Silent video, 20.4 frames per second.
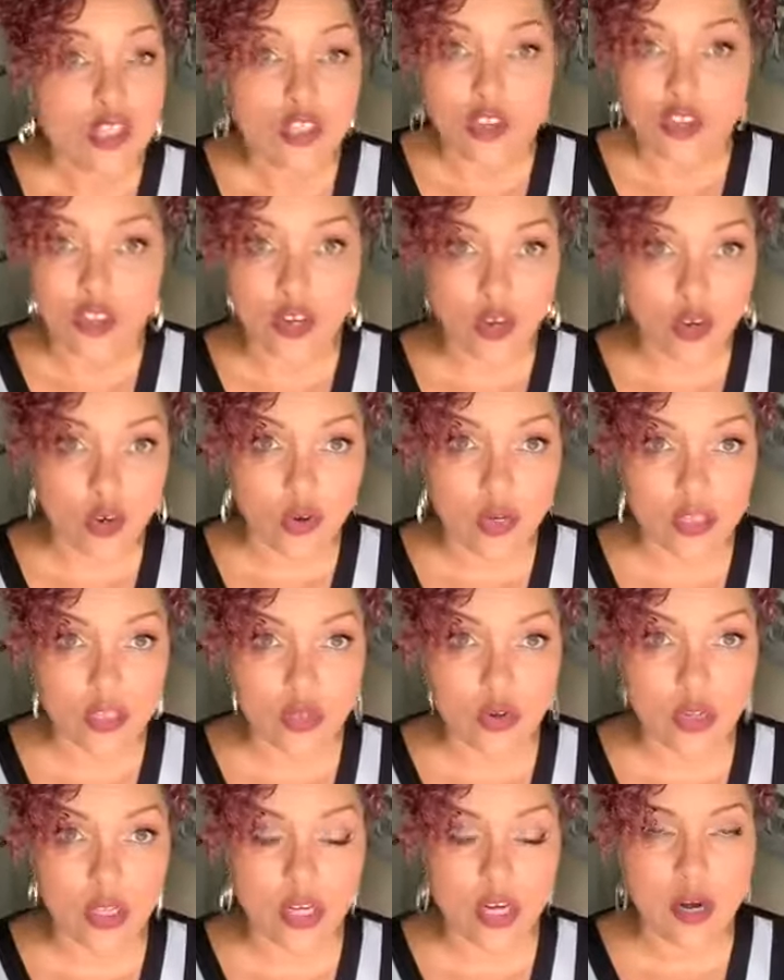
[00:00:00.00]
So they're
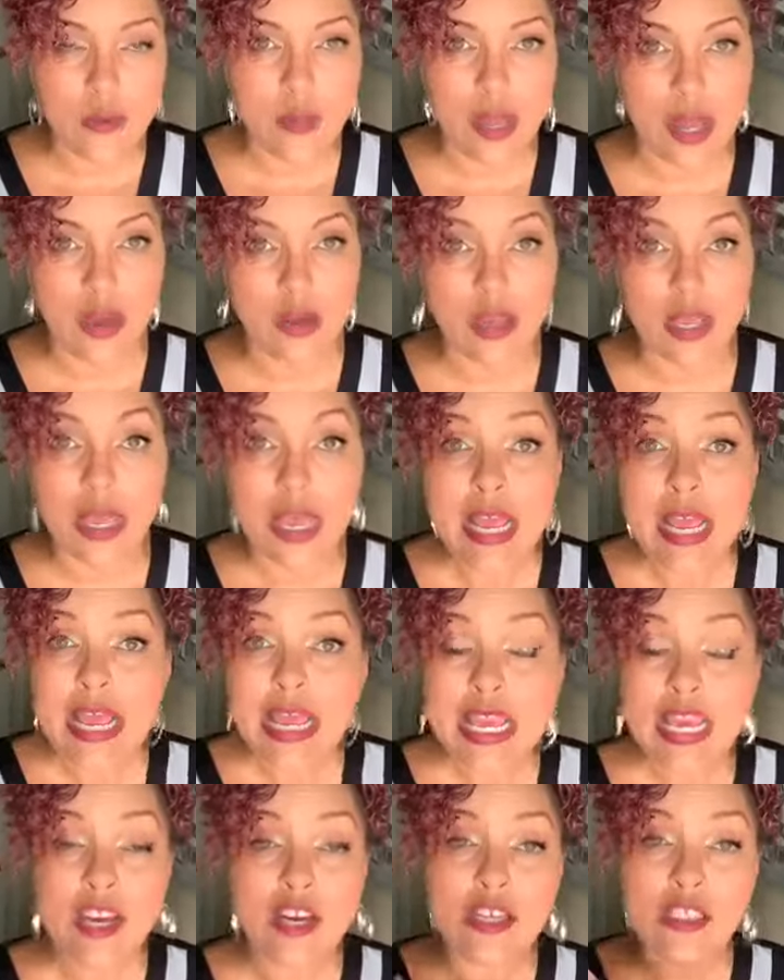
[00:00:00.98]
crystal clear about it.
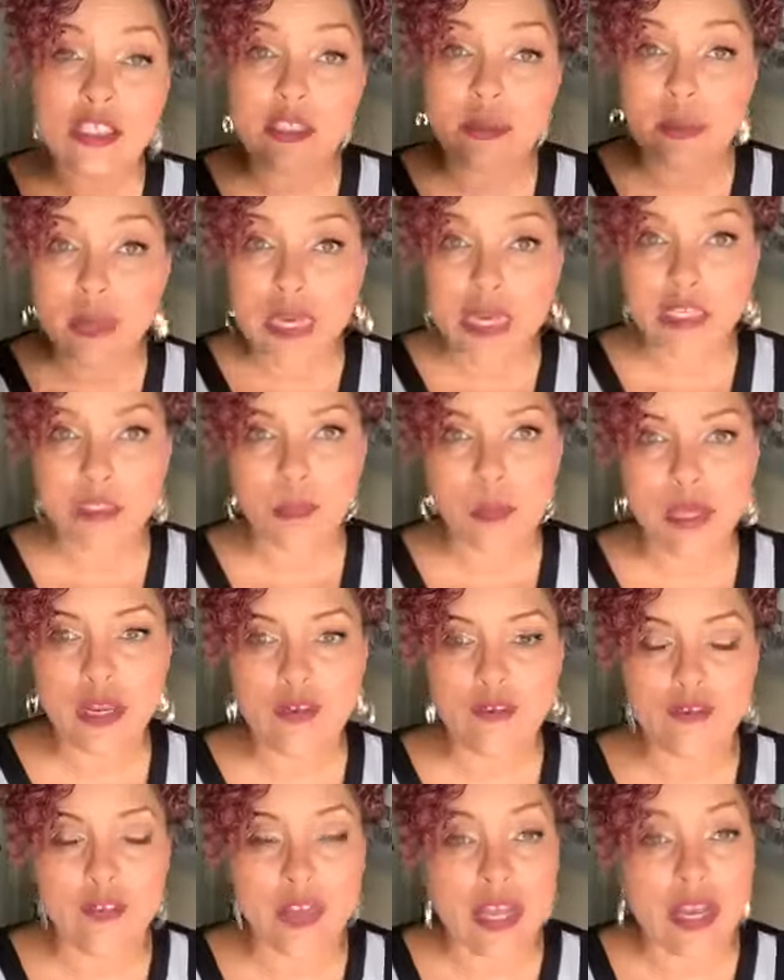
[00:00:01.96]
Here's the biggest
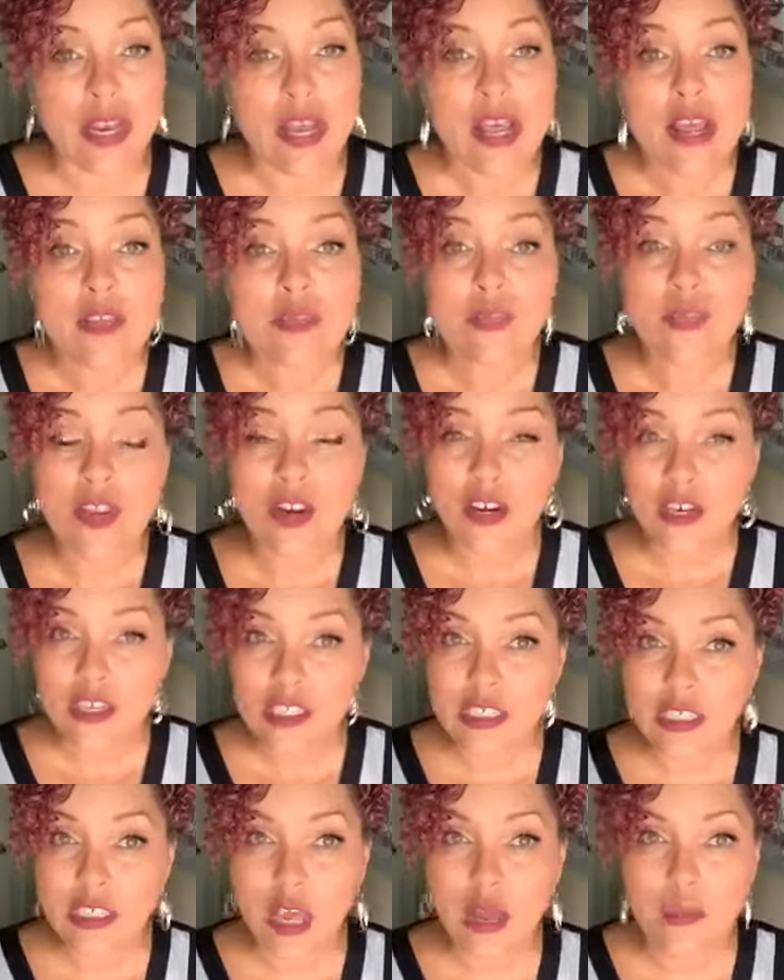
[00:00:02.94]
benefit. There
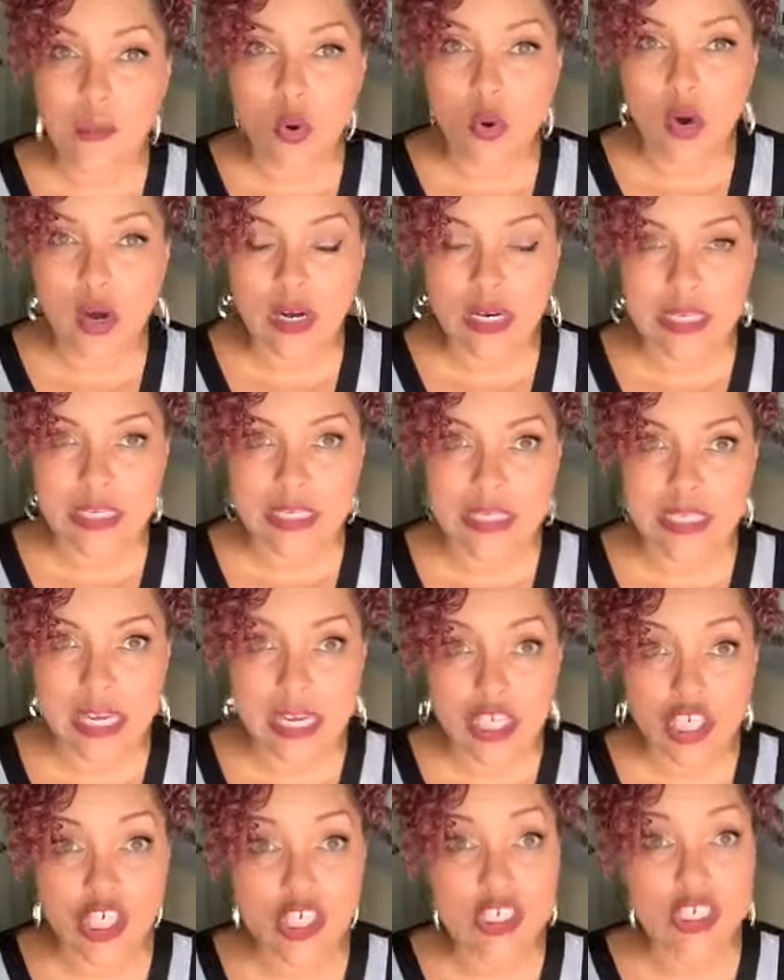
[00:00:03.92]
are some
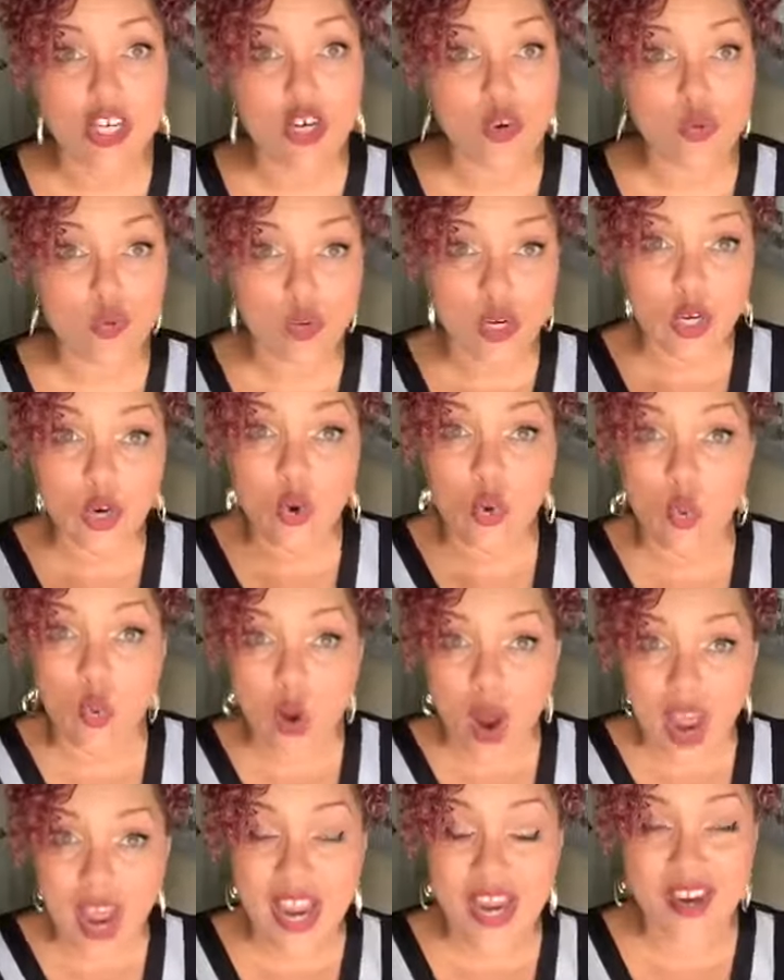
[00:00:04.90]
organizations that are
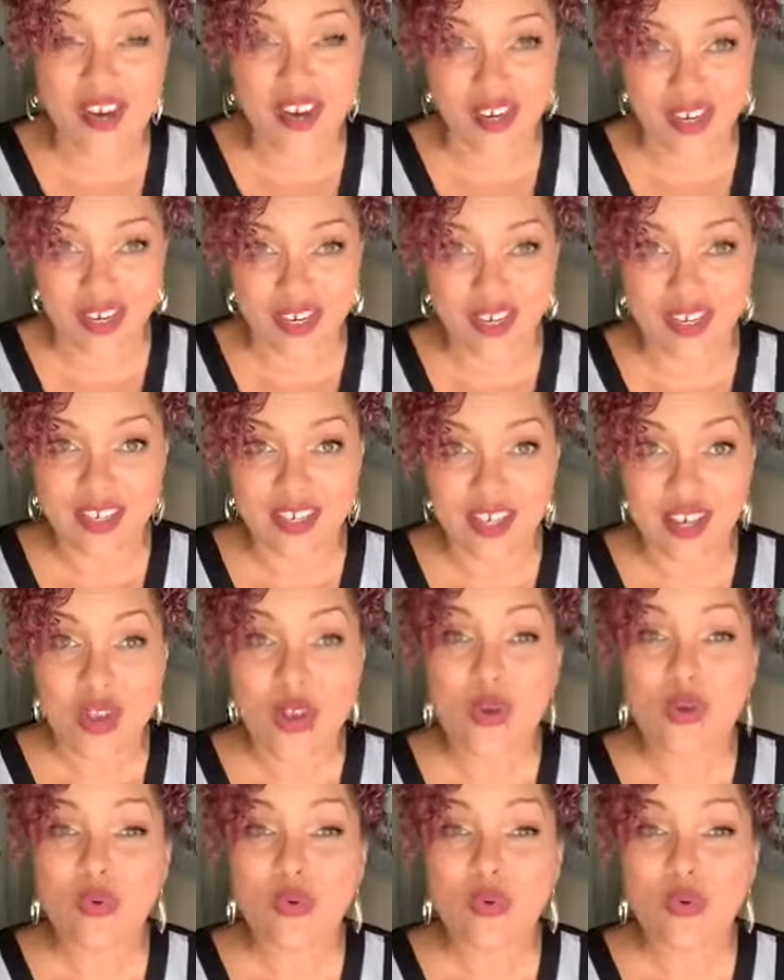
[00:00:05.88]
required